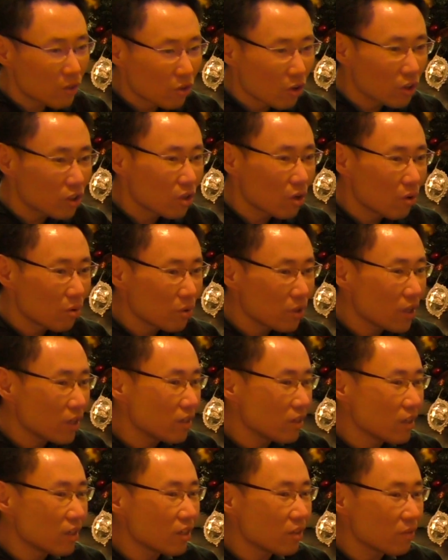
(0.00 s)
not only
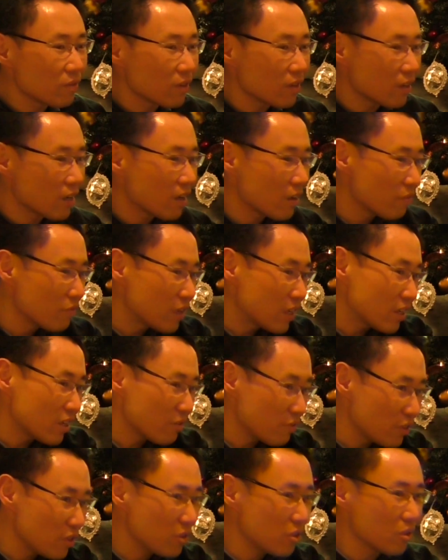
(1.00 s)
in the, uh, the
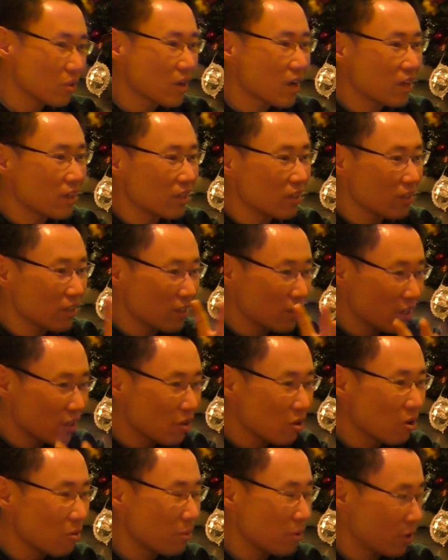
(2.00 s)
individual and the uh,
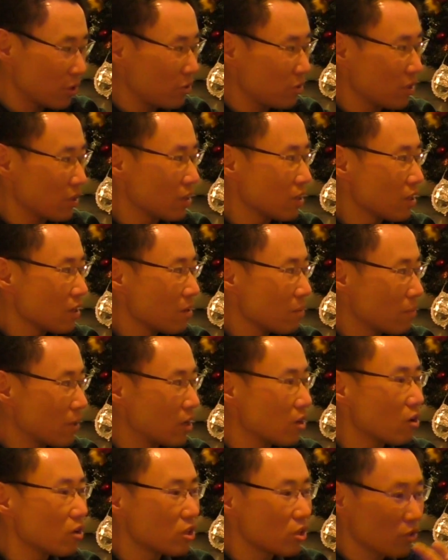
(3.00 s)
corporation,
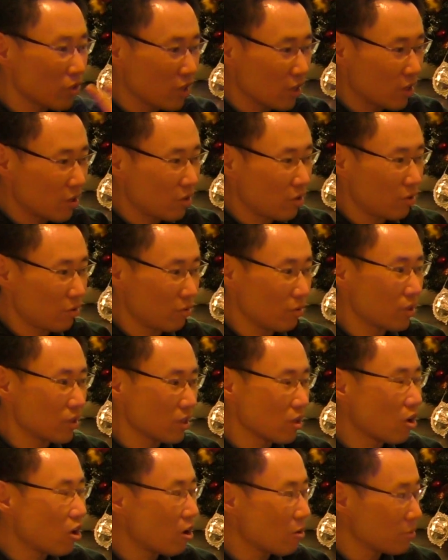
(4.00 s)
but also include
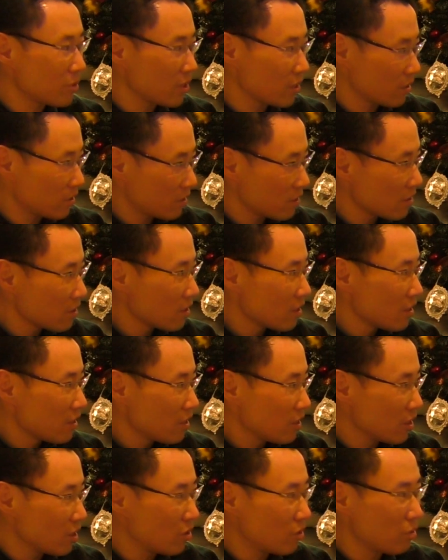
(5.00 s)
the objects,
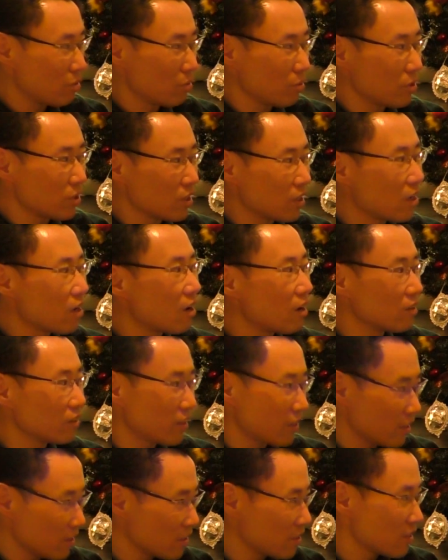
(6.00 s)
include the
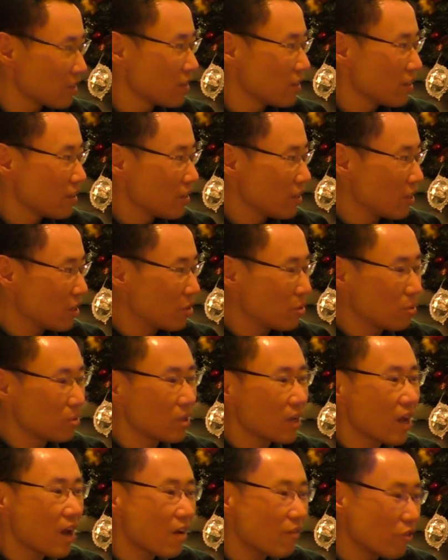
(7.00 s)
content,
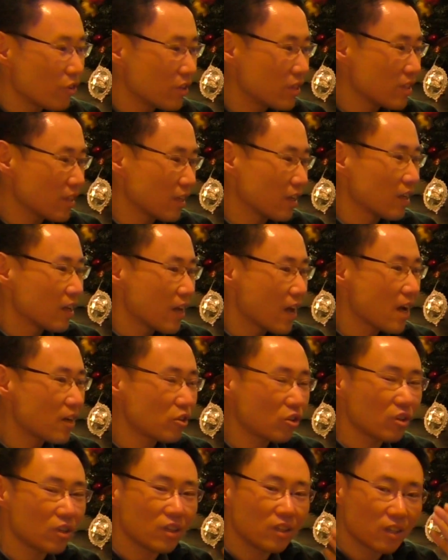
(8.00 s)
include everything.
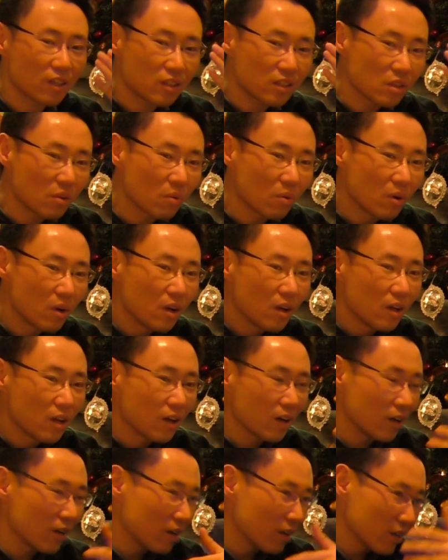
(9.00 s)
Actually, in the,
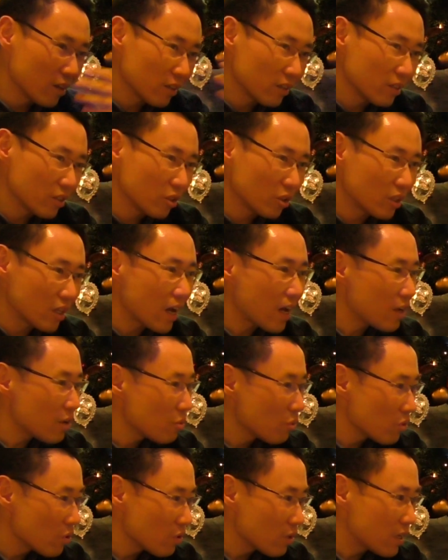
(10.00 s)
uh, your daily
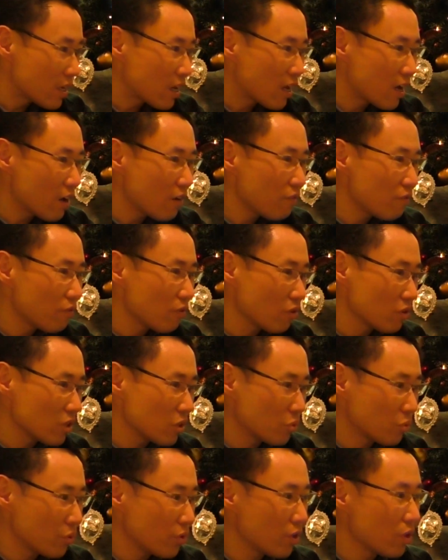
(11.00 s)
world life or
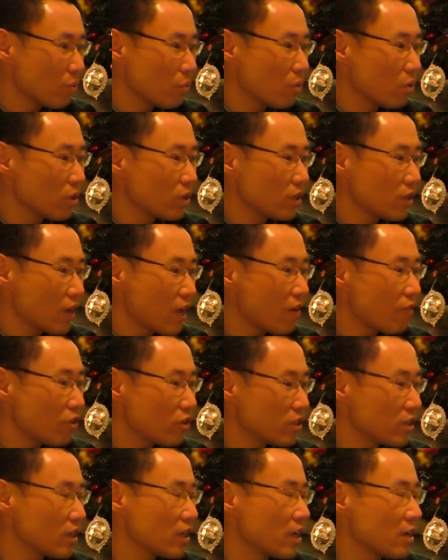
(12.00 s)
the real world,
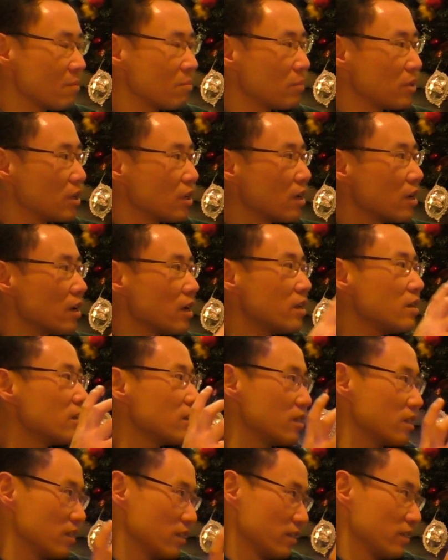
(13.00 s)
everything can be an
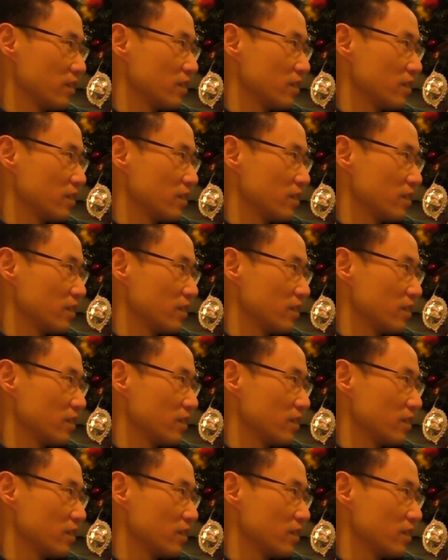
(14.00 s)
entity.